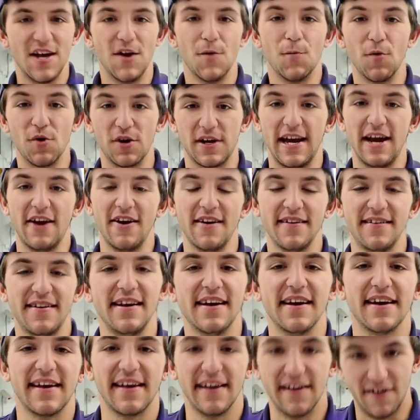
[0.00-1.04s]
will
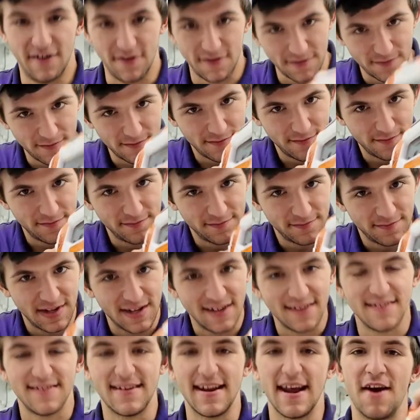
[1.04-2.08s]
guarantee a kill
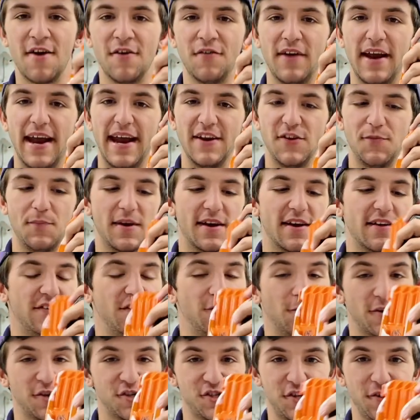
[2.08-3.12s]
downrange because
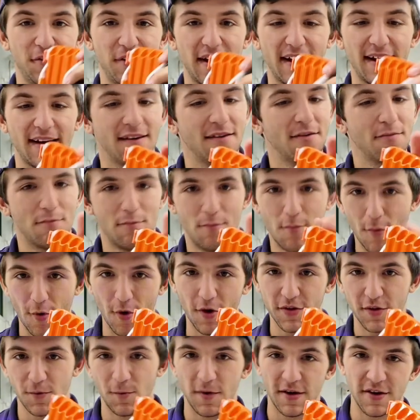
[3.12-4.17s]
you are shooting
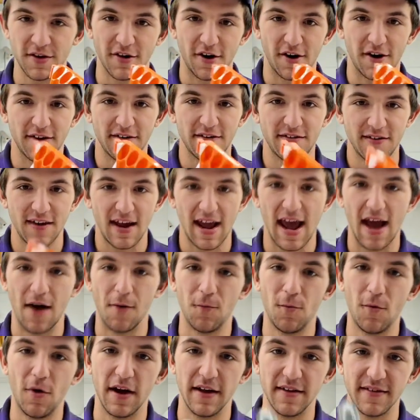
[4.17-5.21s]
more than one dart
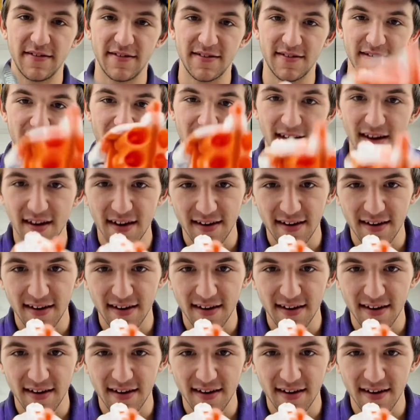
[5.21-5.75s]
at once